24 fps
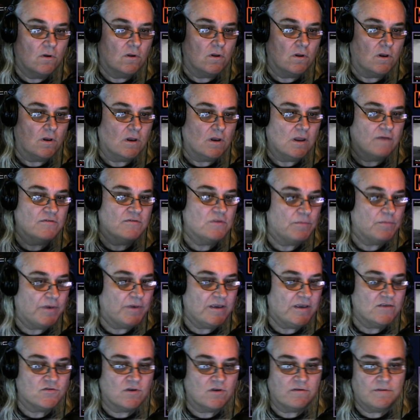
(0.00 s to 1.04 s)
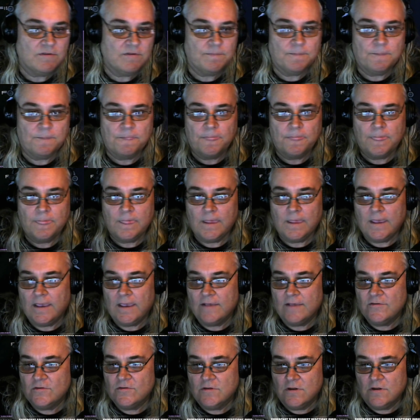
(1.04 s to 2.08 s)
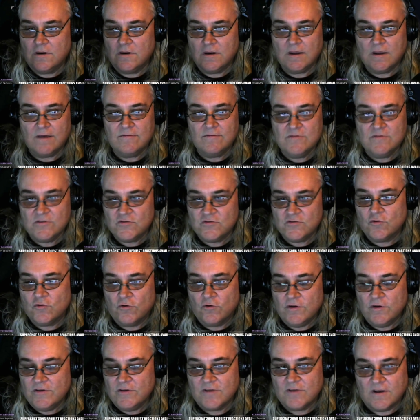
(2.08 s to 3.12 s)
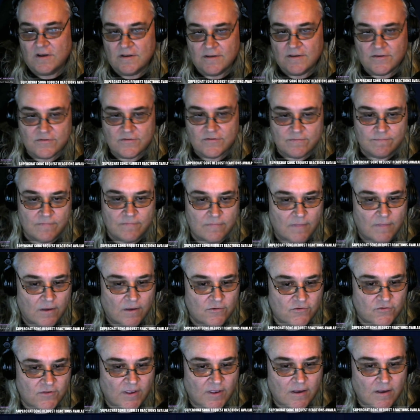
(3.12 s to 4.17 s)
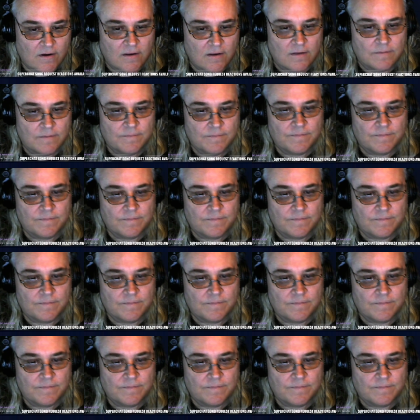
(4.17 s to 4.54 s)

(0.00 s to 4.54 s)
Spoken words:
Loving the pace of it, and just loving the story he's telling us. Outstanding.